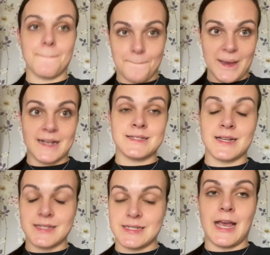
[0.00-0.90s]

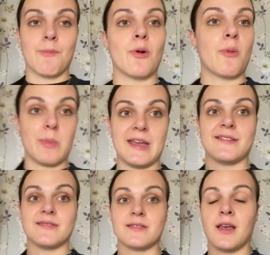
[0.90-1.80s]
basic staple
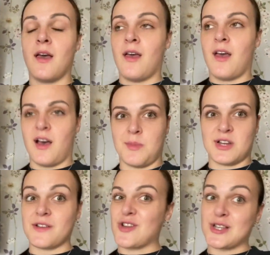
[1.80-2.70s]
pieces. I mean, I'd
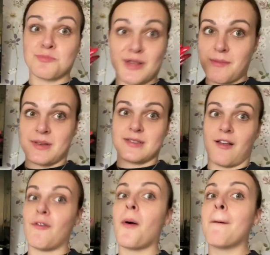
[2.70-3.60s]
have to explain
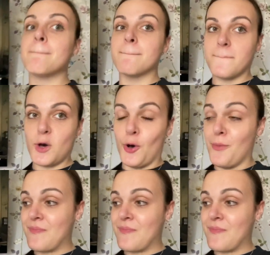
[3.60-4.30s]
myself, but